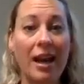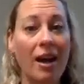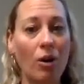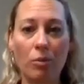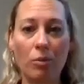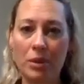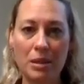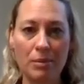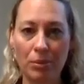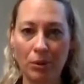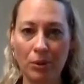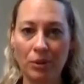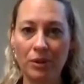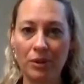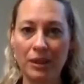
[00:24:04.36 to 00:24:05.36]
to help
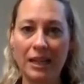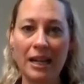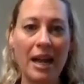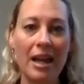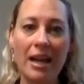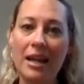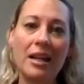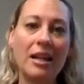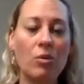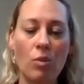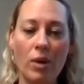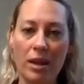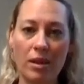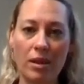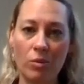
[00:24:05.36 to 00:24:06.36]
people in any
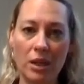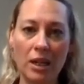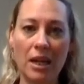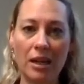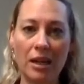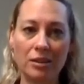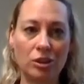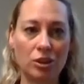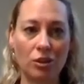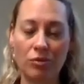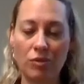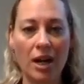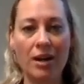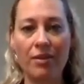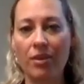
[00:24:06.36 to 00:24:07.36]
way that we can
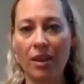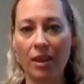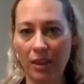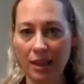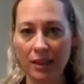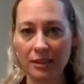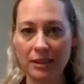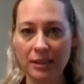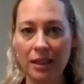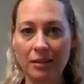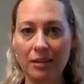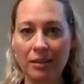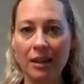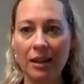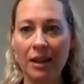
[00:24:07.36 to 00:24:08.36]
survive the things
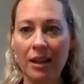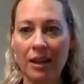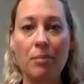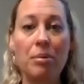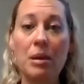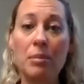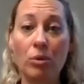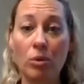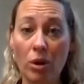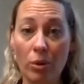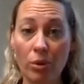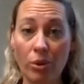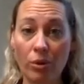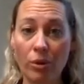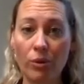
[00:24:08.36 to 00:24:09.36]
that people
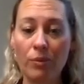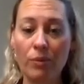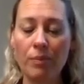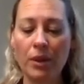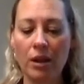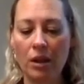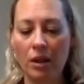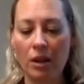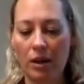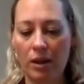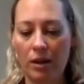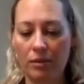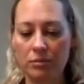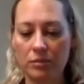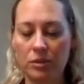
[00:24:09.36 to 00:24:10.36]
go through.
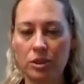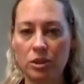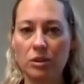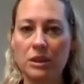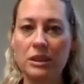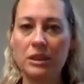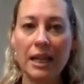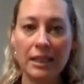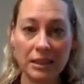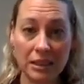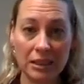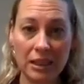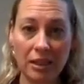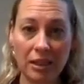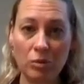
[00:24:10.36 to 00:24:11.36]
So it's
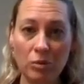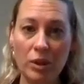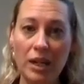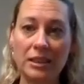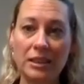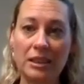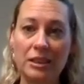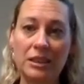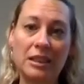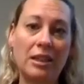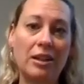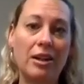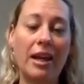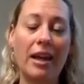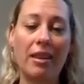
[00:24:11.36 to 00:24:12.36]
necessary when
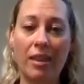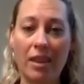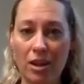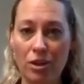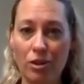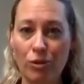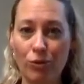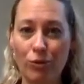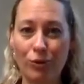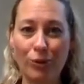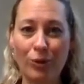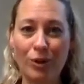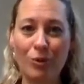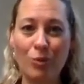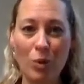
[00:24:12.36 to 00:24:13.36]
necessary, and thank you
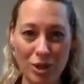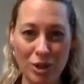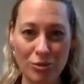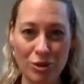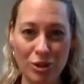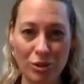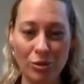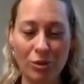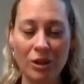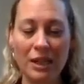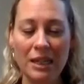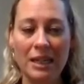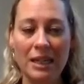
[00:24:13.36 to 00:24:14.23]
for what you do.